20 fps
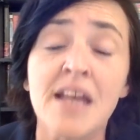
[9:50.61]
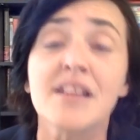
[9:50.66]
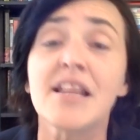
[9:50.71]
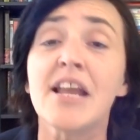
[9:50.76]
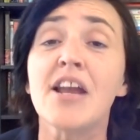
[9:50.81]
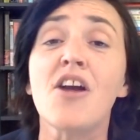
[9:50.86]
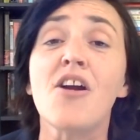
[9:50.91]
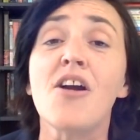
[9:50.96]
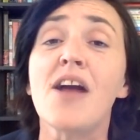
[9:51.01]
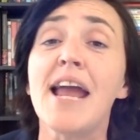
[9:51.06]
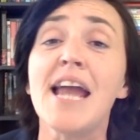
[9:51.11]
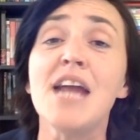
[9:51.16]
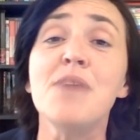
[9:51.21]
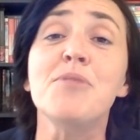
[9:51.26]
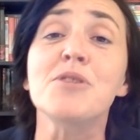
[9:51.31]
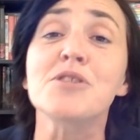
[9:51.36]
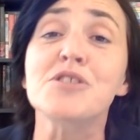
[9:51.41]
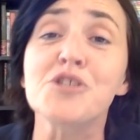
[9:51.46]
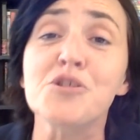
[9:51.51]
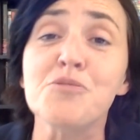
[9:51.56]
They are
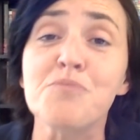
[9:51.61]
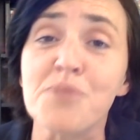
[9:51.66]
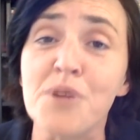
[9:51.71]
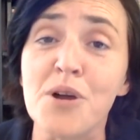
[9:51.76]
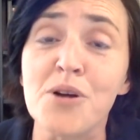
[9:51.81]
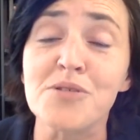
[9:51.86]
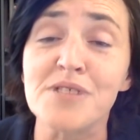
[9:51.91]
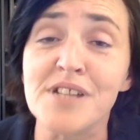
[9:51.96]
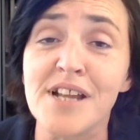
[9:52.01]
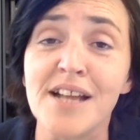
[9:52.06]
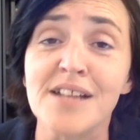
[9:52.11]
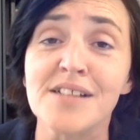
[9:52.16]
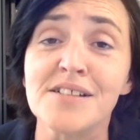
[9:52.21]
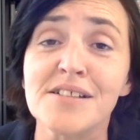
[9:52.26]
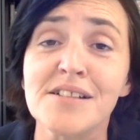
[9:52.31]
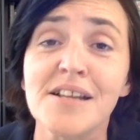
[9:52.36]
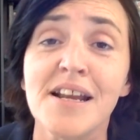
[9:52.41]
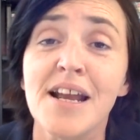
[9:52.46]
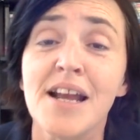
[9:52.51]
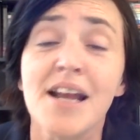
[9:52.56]
able to
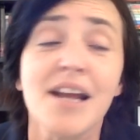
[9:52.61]
protest,